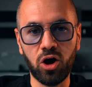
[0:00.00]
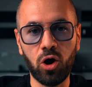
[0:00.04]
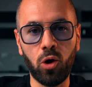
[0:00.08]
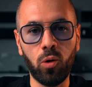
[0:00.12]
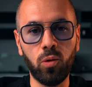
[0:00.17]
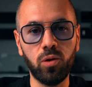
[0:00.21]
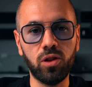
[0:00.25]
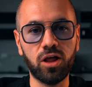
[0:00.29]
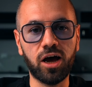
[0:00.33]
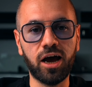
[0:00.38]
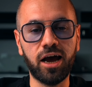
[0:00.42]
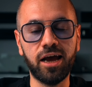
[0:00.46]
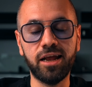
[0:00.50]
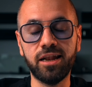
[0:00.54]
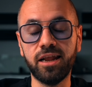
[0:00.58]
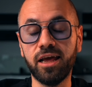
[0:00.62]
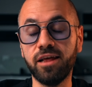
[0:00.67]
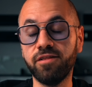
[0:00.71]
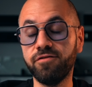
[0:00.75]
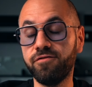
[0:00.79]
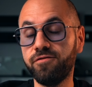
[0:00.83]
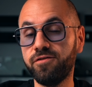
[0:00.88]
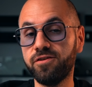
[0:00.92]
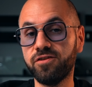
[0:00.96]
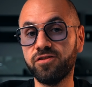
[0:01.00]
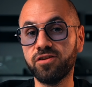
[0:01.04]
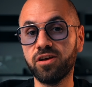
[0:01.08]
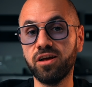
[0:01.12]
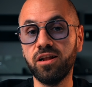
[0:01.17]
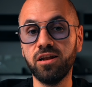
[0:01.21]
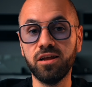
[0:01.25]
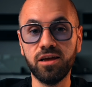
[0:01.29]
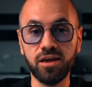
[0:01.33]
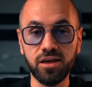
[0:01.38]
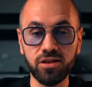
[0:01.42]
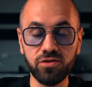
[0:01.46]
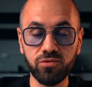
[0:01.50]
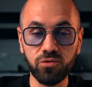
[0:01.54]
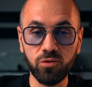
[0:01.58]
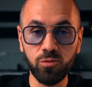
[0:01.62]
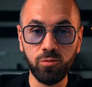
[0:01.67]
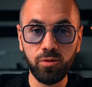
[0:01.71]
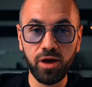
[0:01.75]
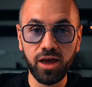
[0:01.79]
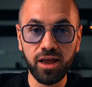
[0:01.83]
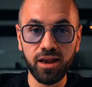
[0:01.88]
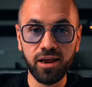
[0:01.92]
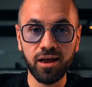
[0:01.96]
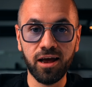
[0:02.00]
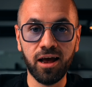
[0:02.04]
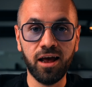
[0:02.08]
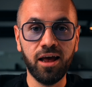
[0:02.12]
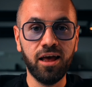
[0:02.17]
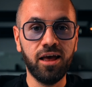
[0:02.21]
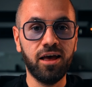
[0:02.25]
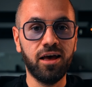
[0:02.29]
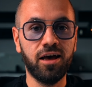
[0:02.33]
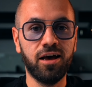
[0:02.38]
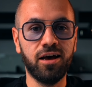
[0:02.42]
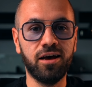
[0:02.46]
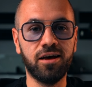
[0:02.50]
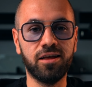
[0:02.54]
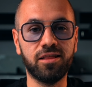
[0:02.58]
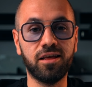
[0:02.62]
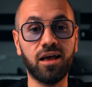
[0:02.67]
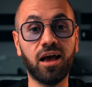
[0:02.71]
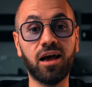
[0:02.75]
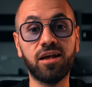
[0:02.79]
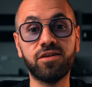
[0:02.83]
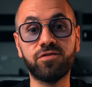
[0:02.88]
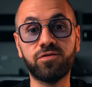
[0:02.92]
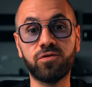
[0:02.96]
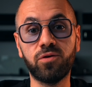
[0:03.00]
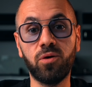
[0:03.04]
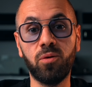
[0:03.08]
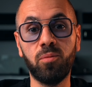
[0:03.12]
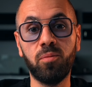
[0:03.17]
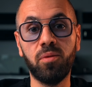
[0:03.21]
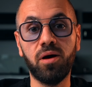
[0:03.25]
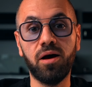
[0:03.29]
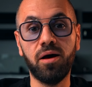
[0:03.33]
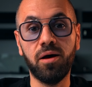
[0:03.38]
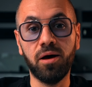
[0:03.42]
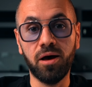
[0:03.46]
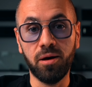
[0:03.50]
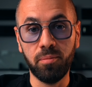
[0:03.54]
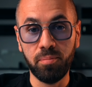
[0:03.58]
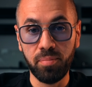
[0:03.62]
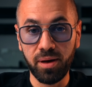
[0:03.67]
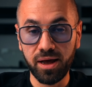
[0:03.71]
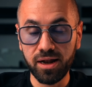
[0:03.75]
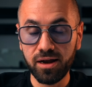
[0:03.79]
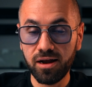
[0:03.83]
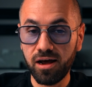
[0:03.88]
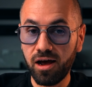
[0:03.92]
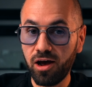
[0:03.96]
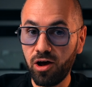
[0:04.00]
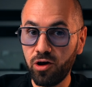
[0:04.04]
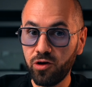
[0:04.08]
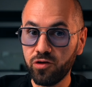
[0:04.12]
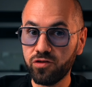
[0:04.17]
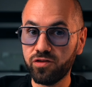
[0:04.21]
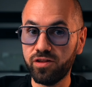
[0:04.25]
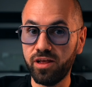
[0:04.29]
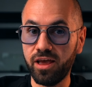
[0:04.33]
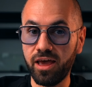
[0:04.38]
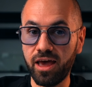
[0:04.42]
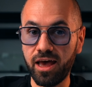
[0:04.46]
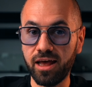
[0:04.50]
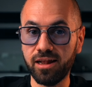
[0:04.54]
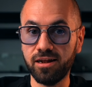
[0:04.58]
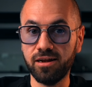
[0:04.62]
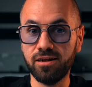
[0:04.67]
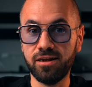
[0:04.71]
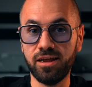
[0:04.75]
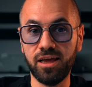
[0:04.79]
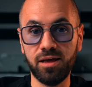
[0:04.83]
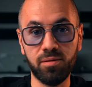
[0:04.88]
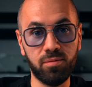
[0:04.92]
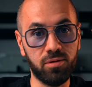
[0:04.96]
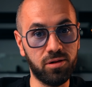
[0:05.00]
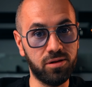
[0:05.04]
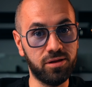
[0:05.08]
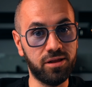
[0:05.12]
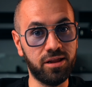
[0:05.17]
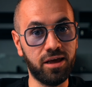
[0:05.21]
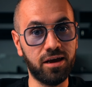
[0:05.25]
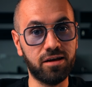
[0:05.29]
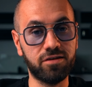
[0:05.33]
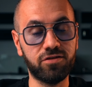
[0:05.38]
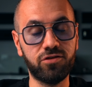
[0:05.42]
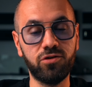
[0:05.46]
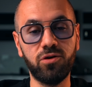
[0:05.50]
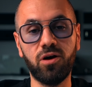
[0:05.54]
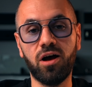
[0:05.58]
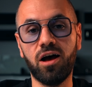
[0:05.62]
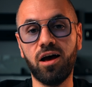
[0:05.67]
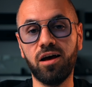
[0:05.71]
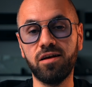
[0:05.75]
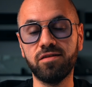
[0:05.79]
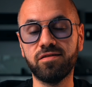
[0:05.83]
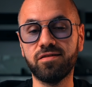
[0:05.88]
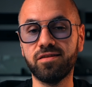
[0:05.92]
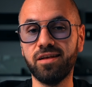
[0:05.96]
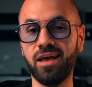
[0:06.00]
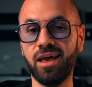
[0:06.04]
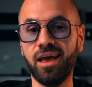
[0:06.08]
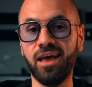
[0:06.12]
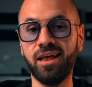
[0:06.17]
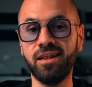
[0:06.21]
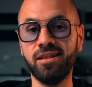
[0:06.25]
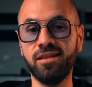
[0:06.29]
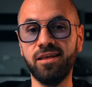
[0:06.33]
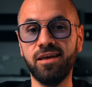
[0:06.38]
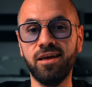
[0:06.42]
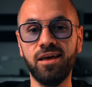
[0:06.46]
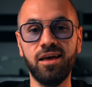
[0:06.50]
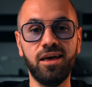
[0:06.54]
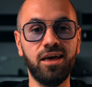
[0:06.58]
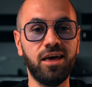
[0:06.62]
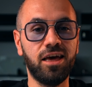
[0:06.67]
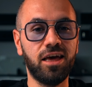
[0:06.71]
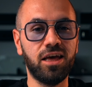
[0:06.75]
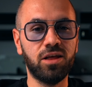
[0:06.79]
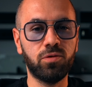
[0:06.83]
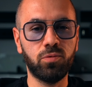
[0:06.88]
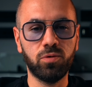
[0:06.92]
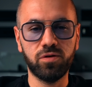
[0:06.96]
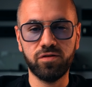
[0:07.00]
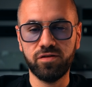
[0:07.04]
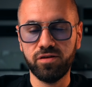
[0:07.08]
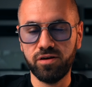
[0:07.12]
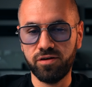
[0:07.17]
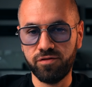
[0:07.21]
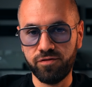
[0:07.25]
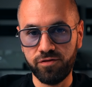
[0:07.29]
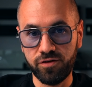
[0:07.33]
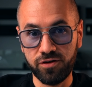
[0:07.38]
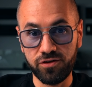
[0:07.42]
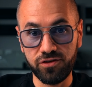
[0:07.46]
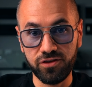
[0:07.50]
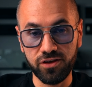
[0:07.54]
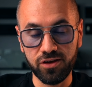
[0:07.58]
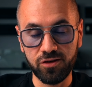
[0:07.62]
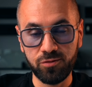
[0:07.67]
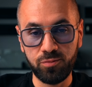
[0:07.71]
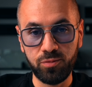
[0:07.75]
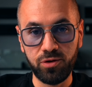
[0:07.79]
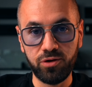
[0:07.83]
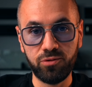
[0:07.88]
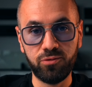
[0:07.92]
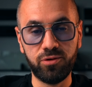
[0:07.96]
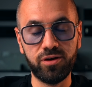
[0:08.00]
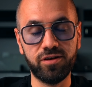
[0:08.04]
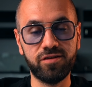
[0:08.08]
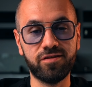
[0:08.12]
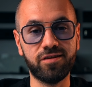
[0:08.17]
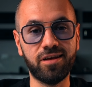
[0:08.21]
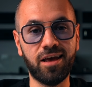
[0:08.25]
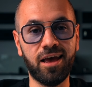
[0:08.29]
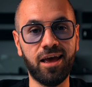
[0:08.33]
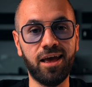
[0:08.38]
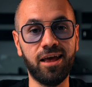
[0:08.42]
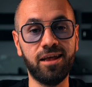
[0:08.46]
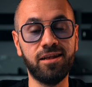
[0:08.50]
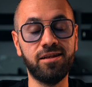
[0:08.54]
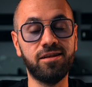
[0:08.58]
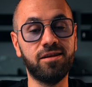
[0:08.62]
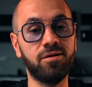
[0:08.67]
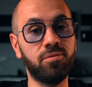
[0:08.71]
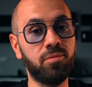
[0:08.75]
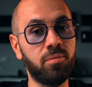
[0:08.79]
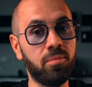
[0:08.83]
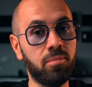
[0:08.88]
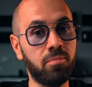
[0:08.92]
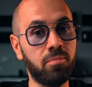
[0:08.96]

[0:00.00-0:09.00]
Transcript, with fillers: online and physical in Romania uh, the guys from uh, Penthouse, they had a table next to us and it was their first experience and